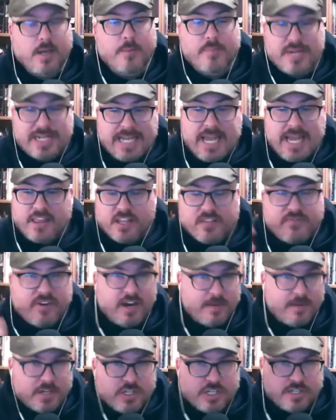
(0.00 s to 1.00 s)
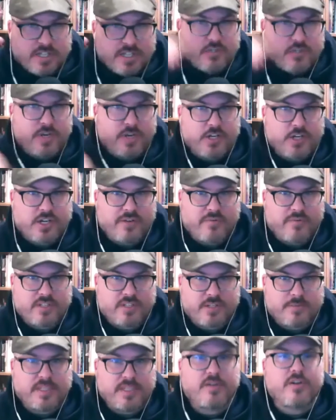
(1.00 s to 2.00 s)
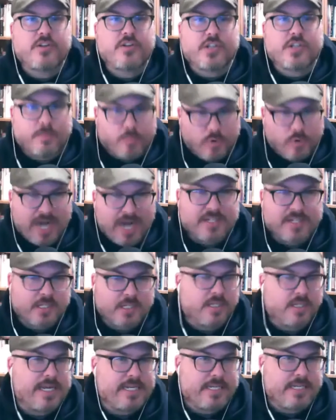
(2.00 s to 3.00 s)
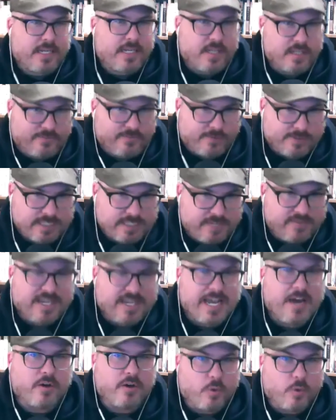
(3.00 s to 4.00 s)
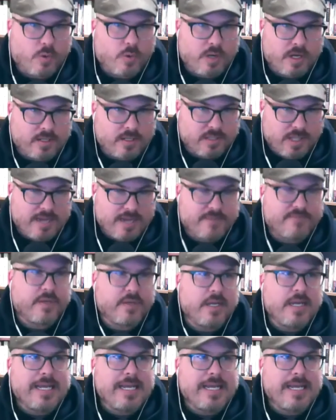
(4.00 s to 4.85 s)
But again, it's very much in this tradition of wisdom literature, practical ideas for living out a life